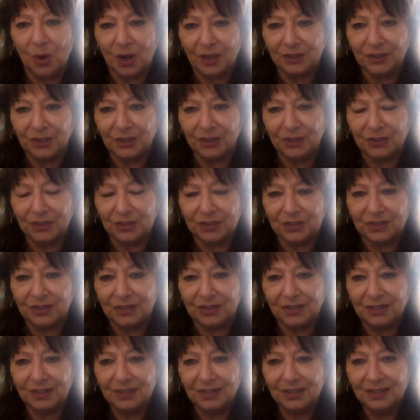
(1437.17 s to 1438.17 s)

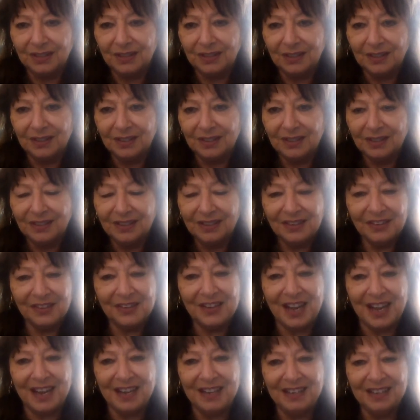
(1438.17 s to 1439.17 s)
wonders.
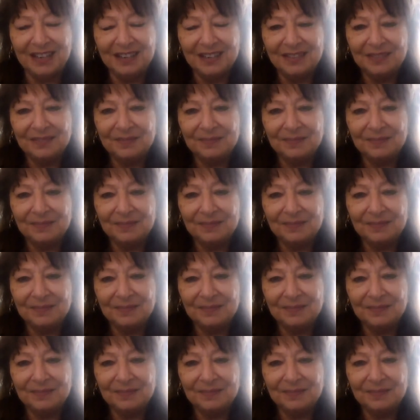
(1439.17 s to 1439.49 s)
Okay?